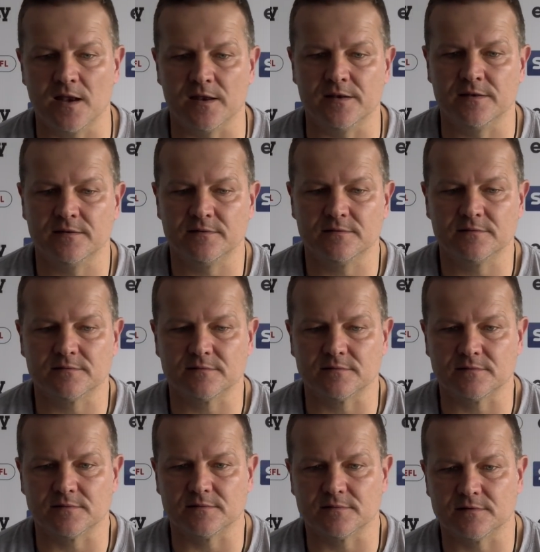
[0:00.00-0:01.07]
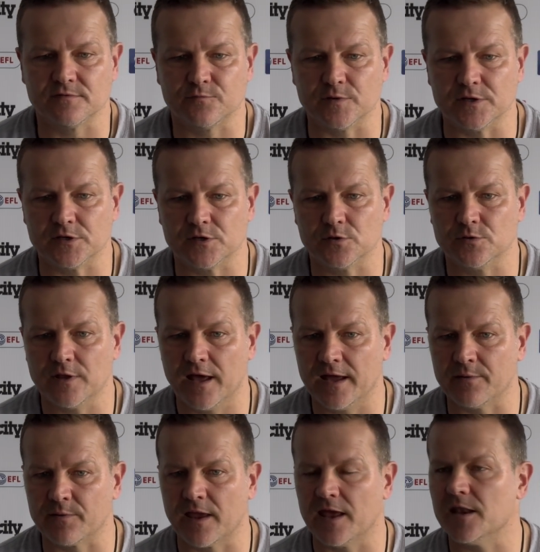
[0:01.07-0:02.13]
And if we can do that
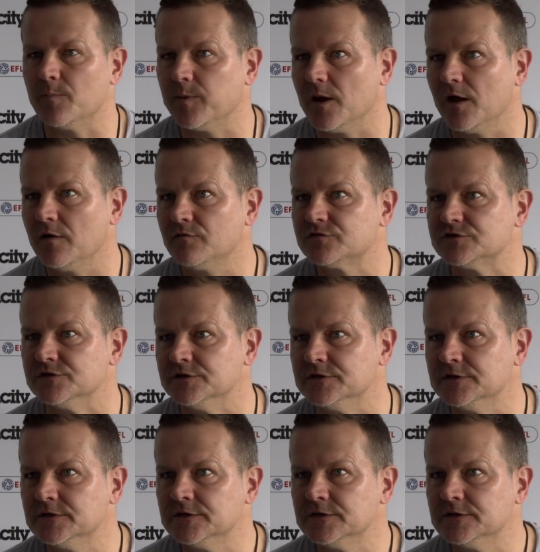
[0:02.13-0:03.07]
and get in the playoffs, and